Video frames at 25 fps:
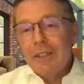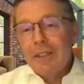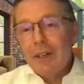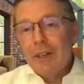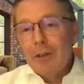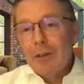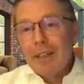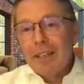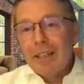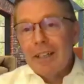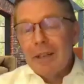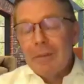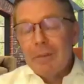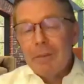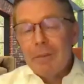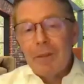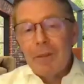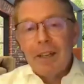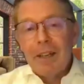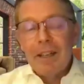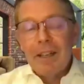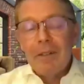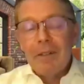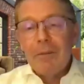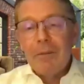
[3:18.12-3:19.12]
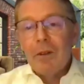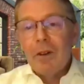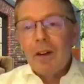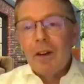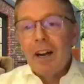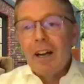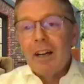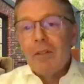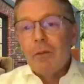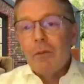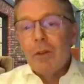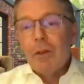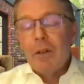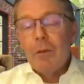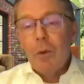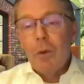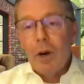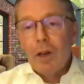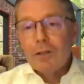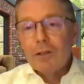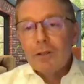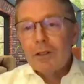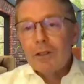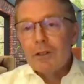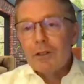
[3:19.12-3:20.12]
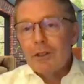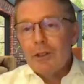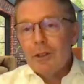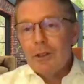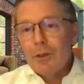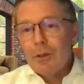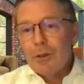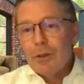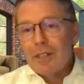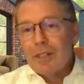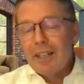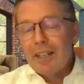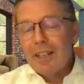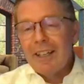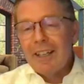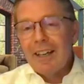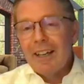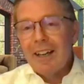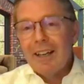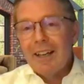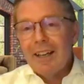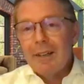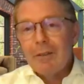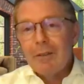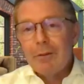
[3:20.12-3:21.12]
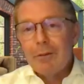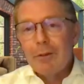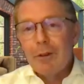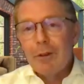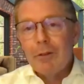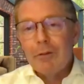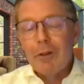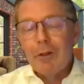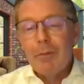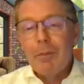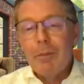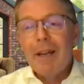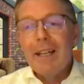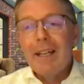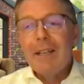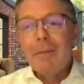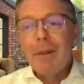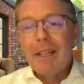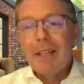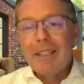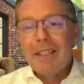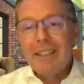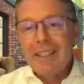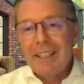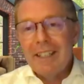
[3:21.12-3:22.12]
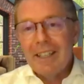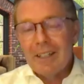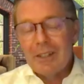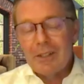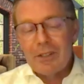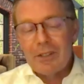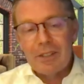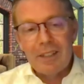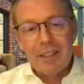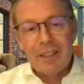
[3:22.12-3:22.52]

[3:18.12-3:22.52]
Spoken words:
We wanted to use AI for many years.